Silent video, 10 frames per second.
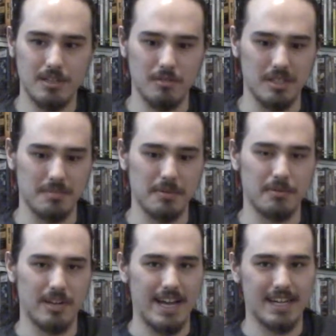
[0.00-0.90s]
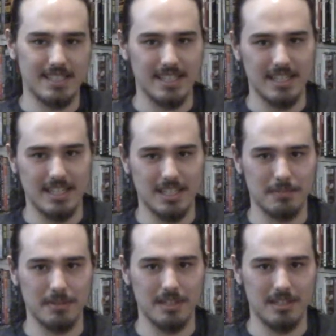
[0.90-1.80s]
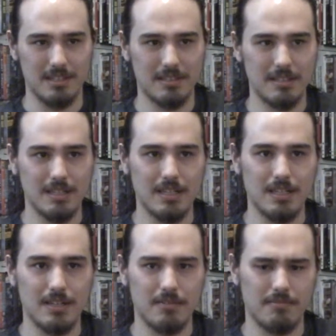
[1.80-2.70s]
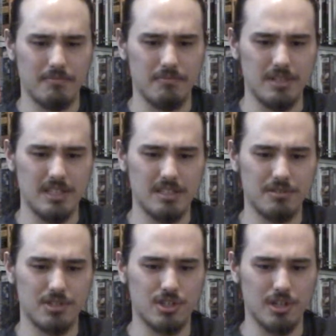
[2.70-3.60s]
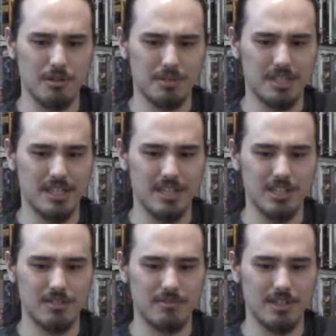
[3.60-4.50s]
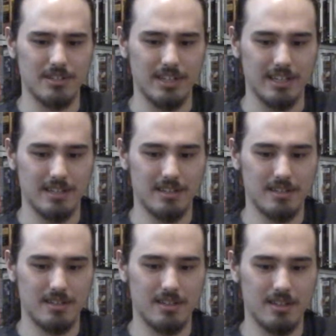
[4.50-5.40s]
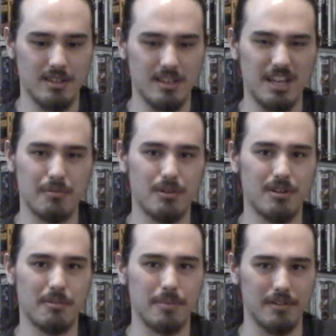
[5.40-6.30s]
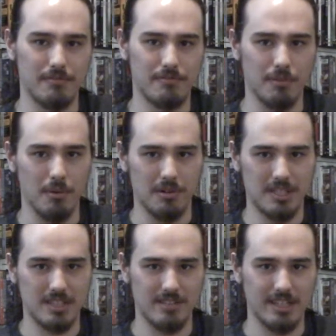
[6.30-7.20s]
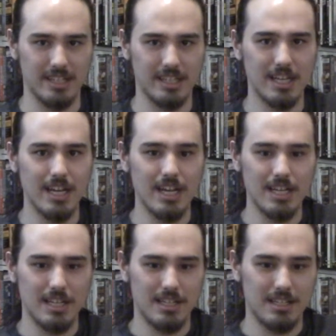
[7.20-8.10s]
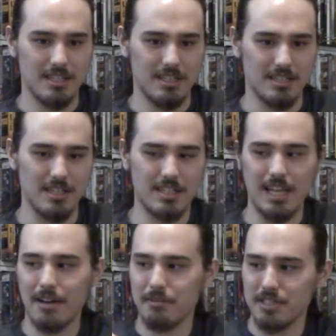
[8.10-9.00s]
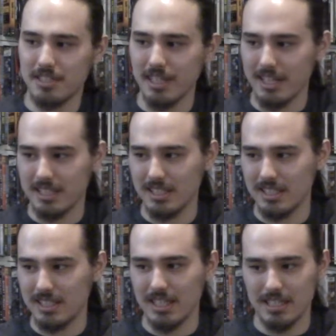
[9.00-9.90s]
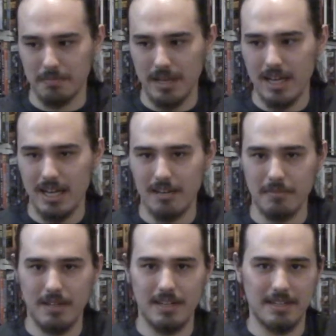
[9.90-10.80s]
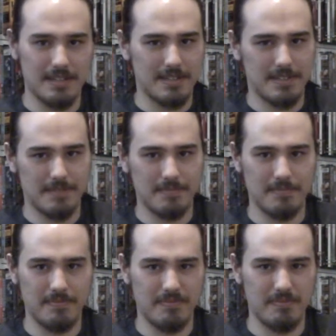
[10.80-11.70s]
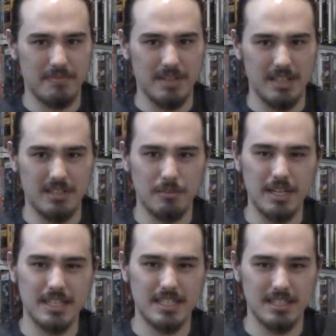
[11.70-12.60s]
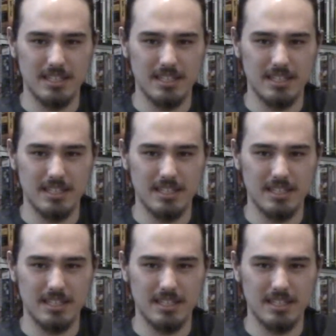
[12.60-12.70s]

the way some people react, I guess, but those jokes, I just felt like they were a bit forced. Like, that was sexist, that's bad, but the way